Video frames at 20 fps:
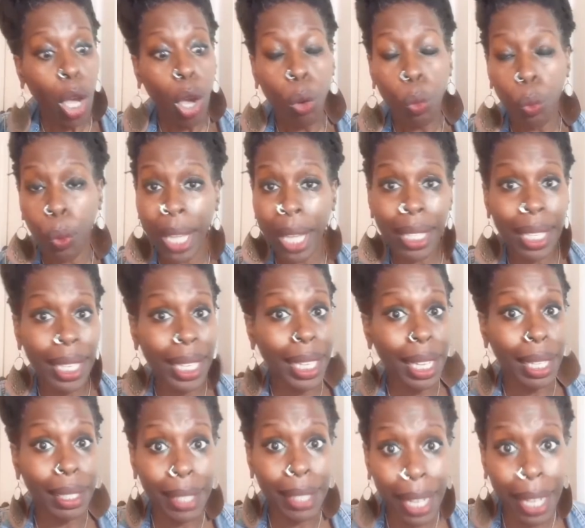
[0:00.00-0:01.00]
whether he
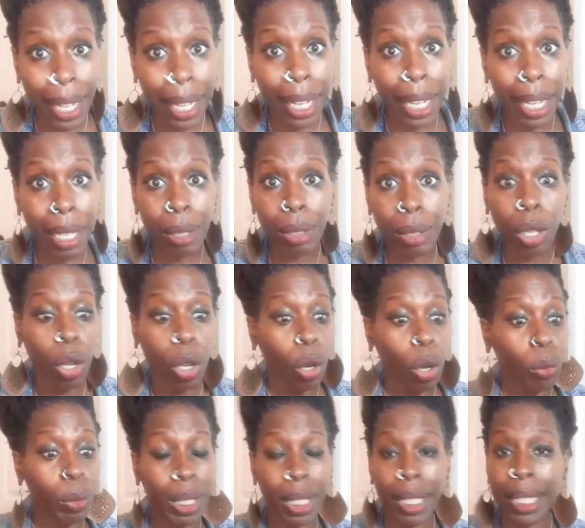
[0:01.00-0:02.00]
a nine,
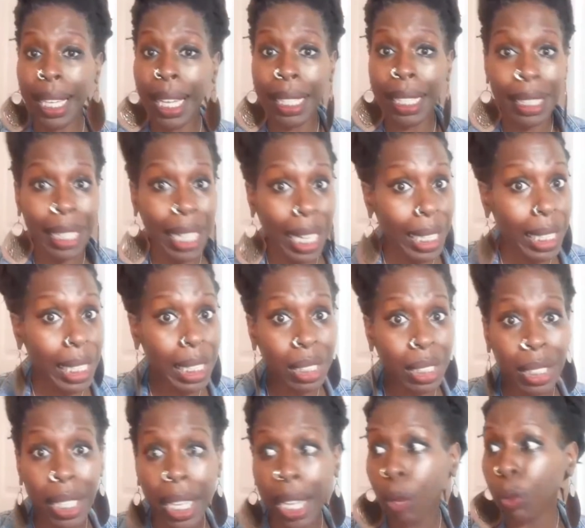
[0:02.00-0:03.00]
whether he got a
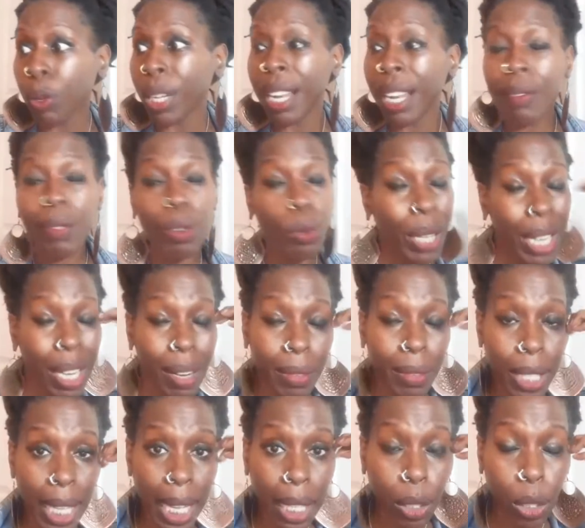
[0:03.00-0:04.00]
9-inch dick, whatever
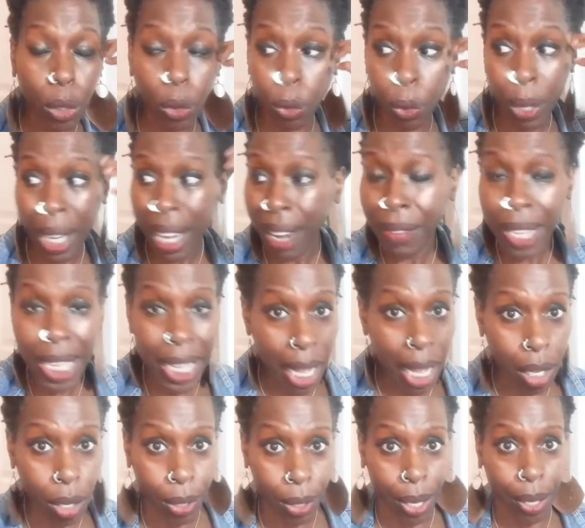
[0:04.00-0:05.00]
he
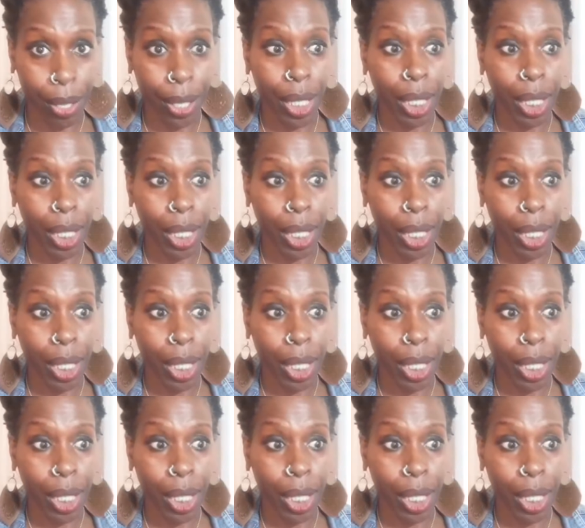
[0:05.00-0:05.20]
got going on.